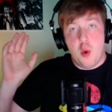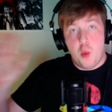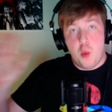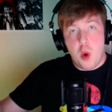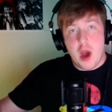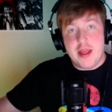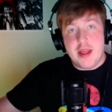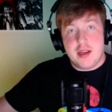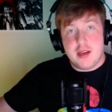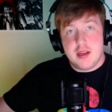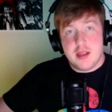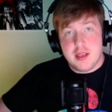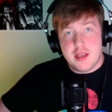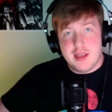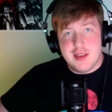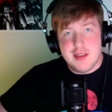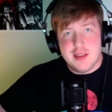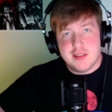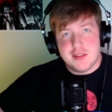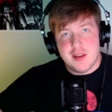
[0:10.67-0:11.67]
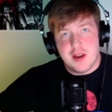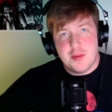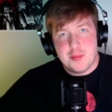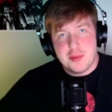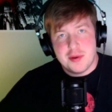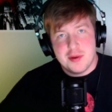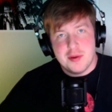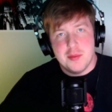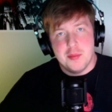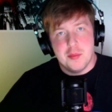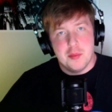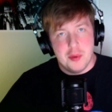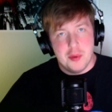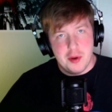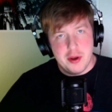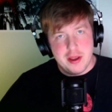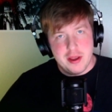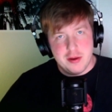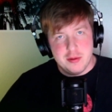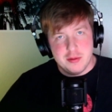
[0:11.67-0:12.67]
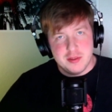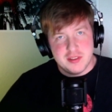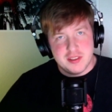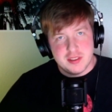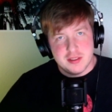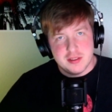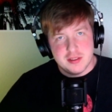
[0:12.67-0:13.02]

What is up, boyos?